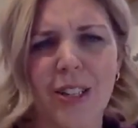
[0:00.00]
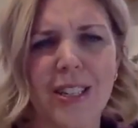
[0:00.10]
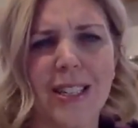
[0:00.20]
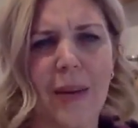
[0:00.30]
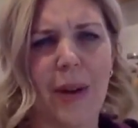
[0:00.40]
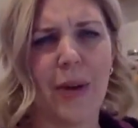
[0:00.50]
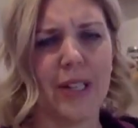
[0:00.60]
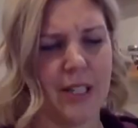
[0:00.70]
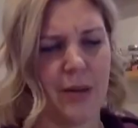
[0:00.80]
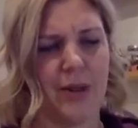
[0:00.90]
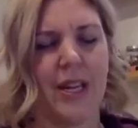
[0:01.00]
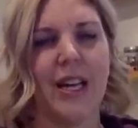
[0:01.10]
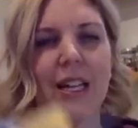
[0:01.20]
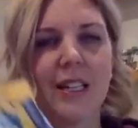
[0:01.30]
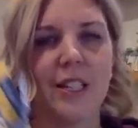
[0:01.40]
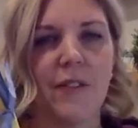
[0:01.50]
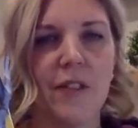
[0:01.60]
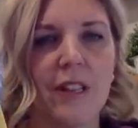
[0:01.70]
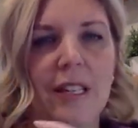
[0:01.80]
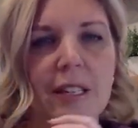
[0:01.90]
trying to decide what I want to do. Let's give
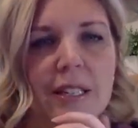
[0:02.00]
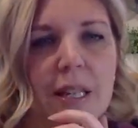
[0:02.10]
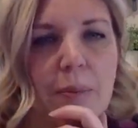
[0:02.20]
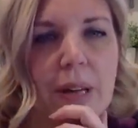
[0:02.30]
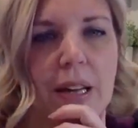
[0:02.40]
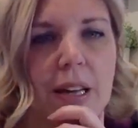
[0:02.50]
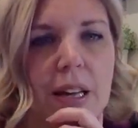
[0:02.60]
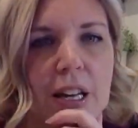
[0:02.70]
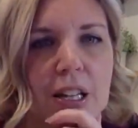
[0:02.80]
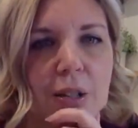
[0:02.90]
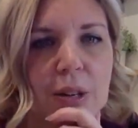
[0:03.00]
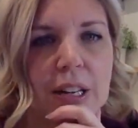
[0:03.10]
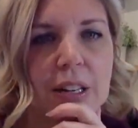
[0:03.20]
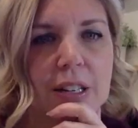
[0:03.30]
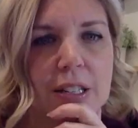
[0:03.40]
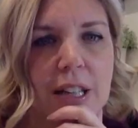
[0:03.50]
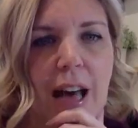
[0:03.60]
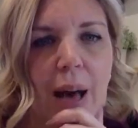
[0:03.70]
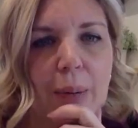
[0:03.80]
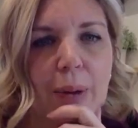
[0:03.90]
you the little sneak peek. So here's
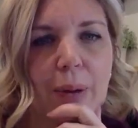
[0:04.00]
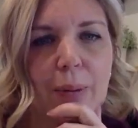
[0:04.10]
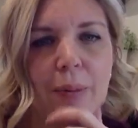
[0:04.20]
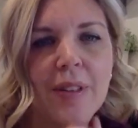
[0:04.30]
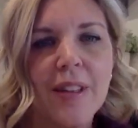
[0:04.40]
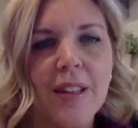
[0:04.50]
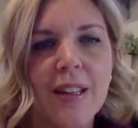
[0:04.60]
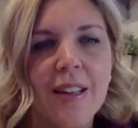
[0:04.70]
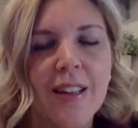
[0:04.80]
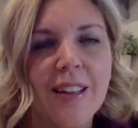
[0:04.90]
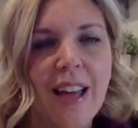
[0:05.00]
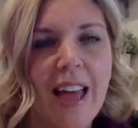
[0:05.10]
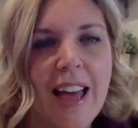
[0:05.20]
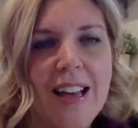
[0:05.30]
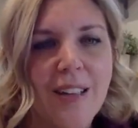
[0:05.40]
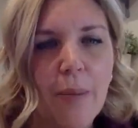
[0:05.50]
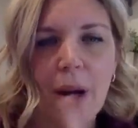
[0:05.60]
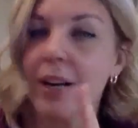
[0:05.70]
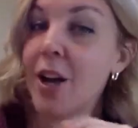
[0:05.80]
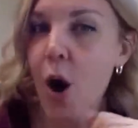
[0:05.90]
the album. And I'm
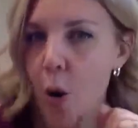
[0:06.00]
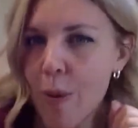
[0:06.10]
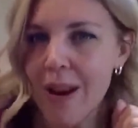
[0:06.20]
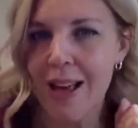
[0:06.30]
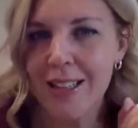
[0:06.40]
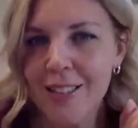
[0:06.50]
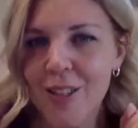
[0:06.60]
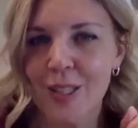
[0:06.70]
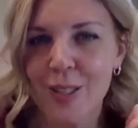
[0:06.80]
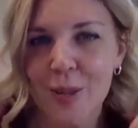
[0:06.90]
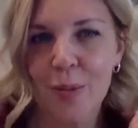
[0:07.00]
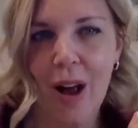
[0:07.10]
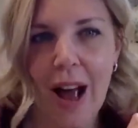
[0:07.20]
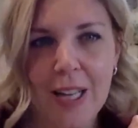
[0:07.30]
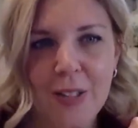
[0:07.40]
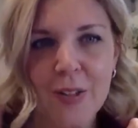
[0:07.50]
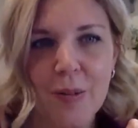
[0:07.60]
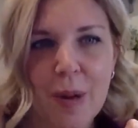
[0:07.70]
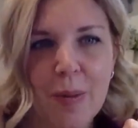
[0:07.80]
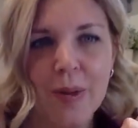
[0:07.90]
not going to open it, so that's a surprise for
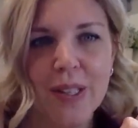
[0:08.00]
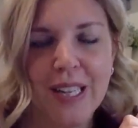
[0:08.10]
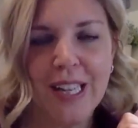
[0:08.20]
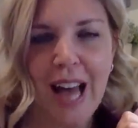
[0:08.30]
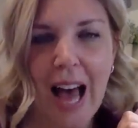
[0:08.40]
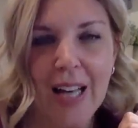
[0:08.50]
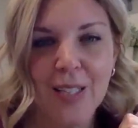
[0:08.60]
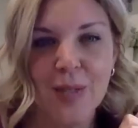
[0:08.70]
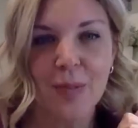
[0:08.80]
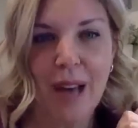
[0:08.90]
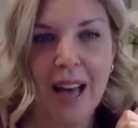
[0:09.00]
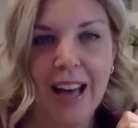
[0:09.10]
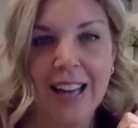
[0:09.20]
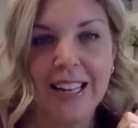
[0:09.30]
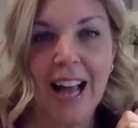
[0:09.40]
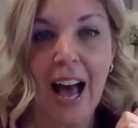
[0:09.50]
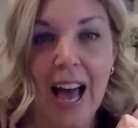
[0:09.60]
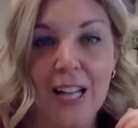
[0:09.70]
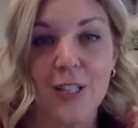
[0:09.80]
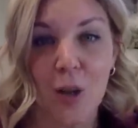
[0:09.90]
the people in the class. But
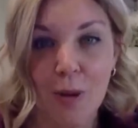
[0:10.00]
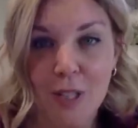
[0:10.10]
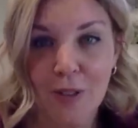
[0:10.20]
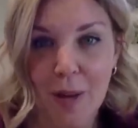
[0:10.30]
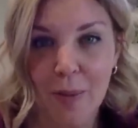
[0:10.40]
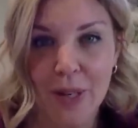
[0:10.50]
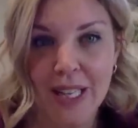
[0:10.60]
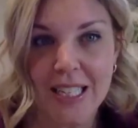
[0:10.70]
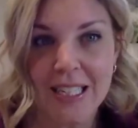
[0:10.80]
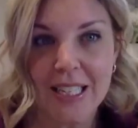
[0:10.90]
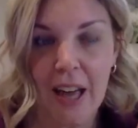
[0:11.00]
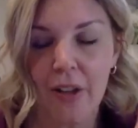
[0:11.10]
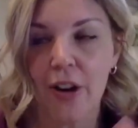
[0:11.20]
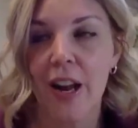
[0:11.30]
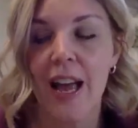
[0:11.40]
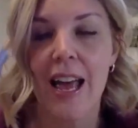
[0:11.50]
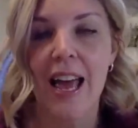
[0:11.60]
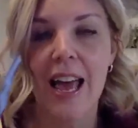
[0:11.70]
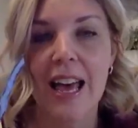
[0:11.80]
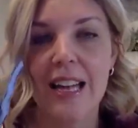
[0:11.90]
I had so much fun putting this together,
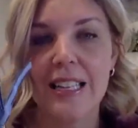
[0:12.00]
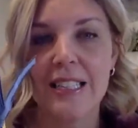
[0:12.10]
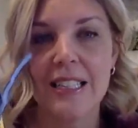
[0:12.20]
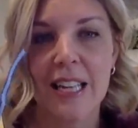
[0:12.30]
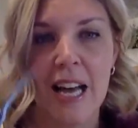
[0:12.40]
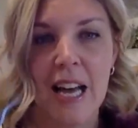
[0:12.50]
and